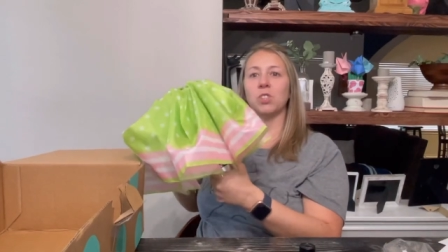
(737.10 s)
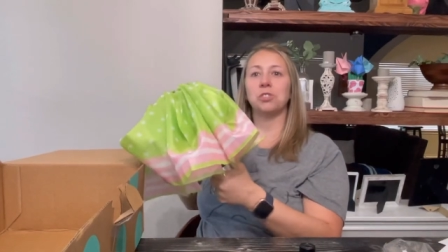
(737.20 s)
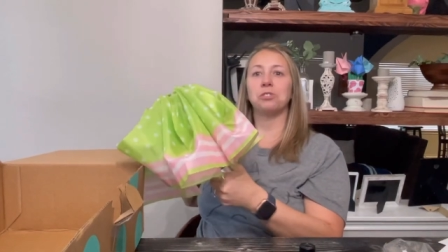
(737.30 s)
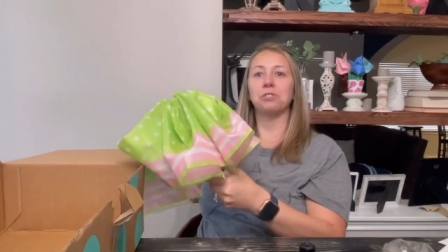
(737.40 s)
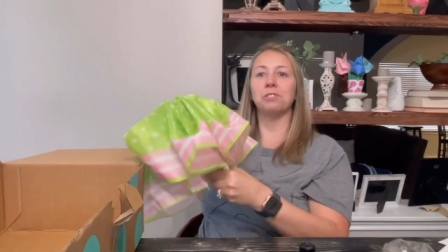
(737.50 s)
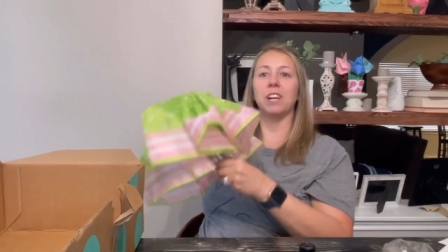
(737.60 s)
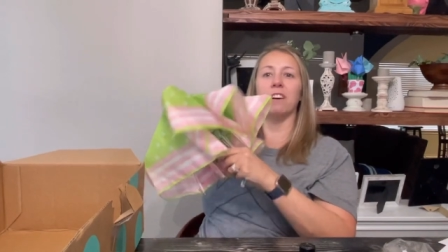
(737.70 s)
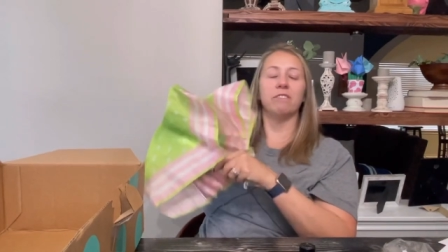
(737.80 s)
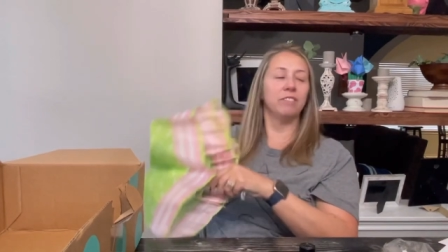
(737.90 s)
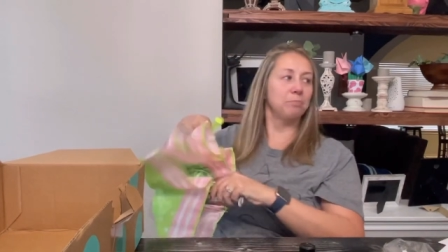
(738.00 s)
It's true love.
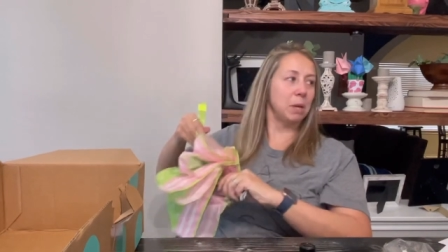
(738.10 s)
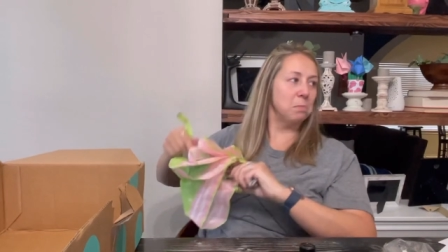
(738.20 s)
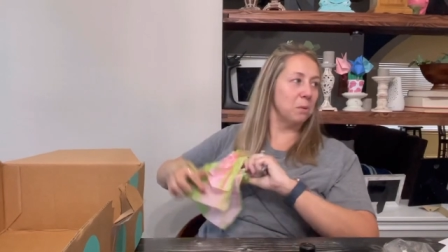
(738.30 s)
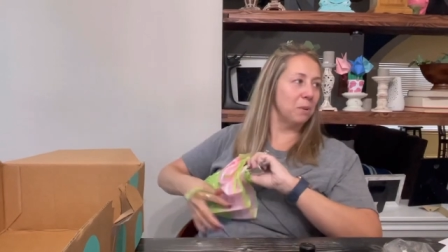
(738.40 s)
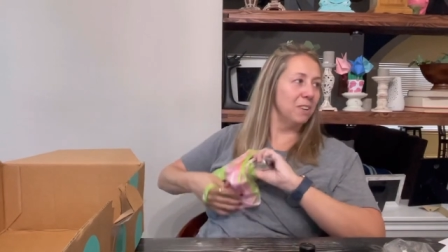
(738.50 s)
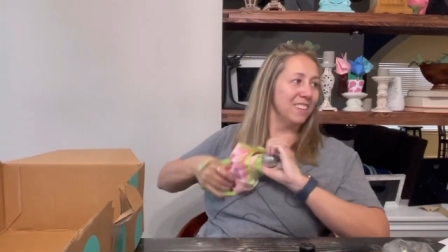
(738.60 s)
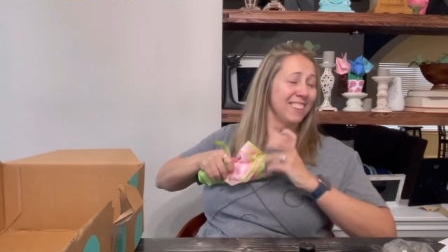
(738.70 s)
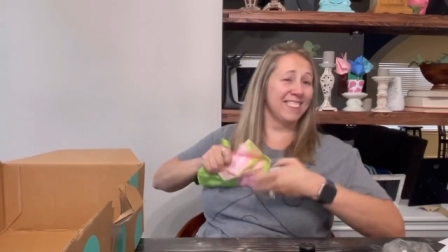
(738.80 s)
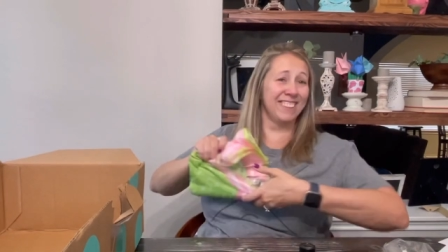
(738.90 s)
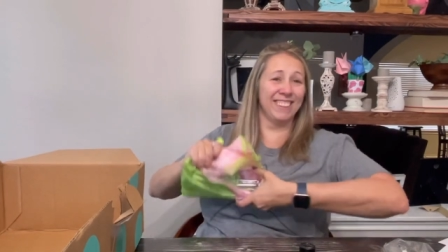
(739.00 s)
We hope
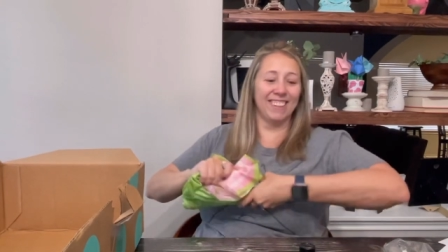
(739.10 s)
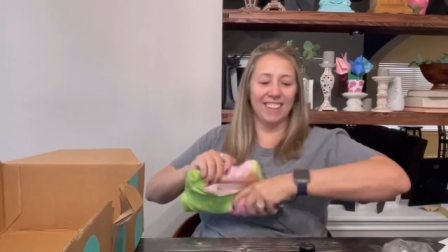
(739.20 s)
for